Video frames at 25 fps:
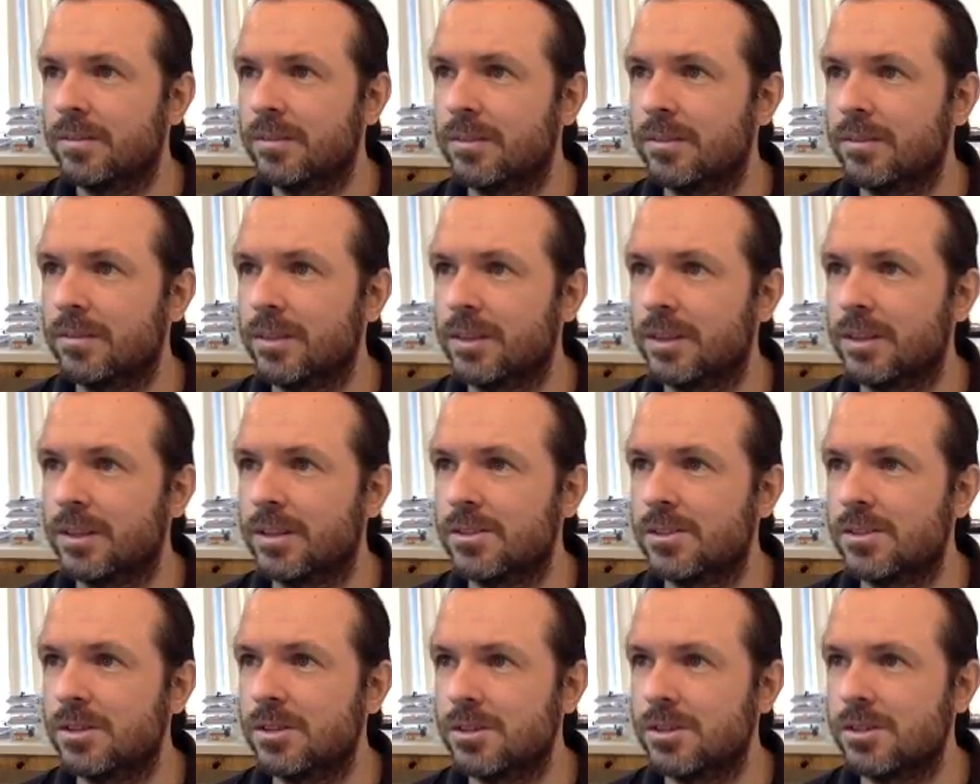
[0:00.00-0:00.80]
You can
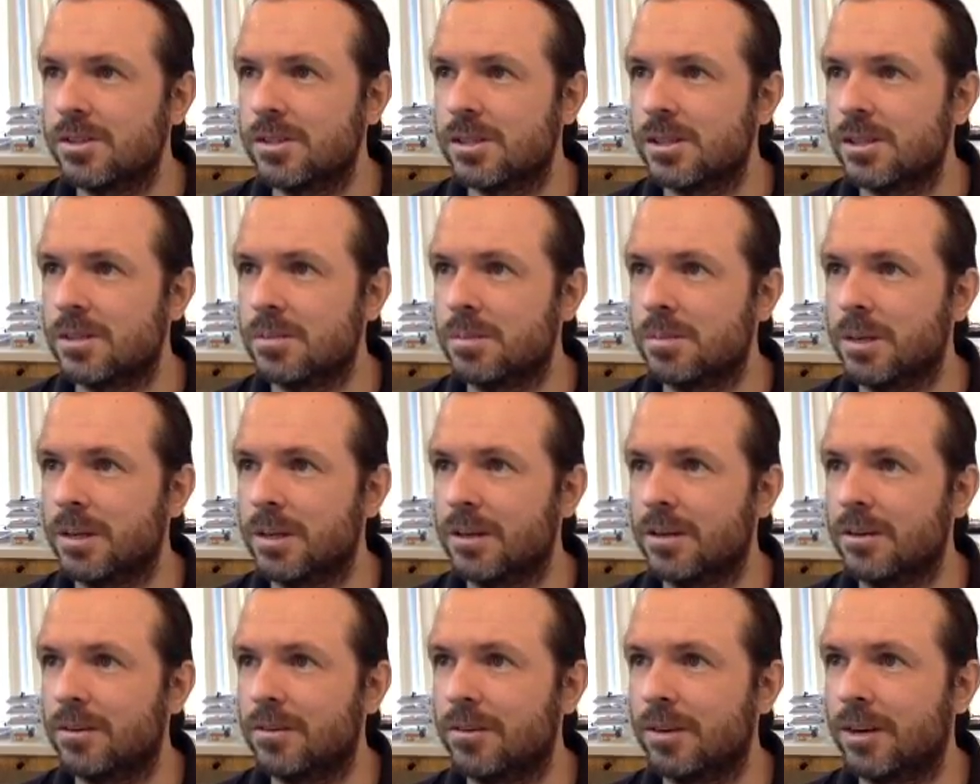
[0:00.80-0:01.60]
sort of see the
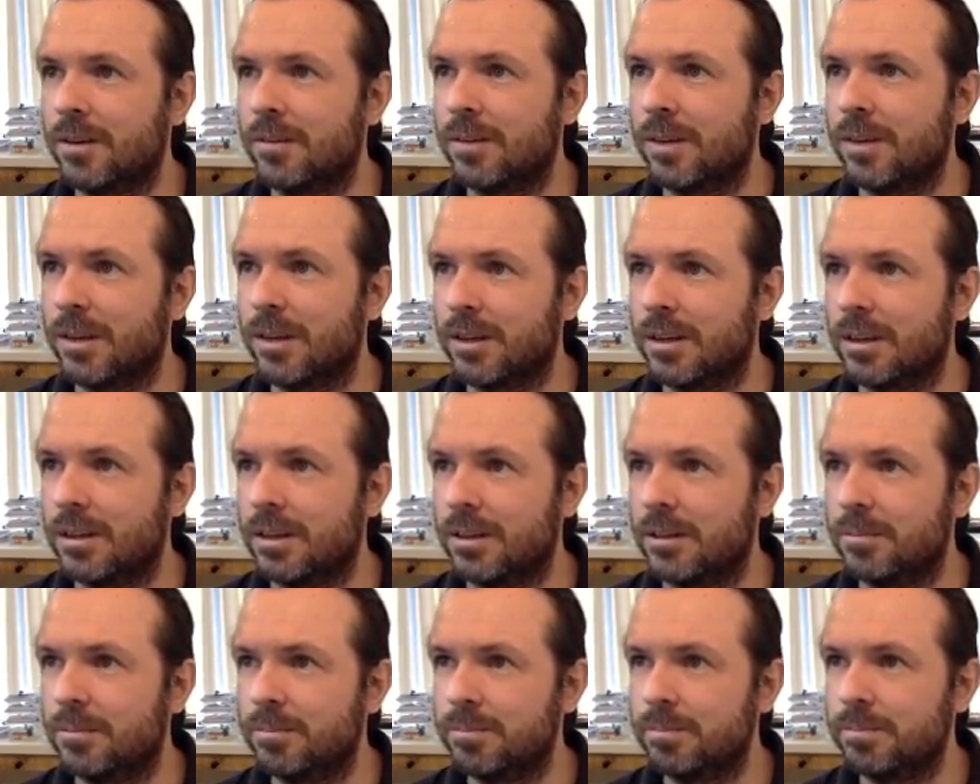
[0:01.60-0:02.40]
bend around about here.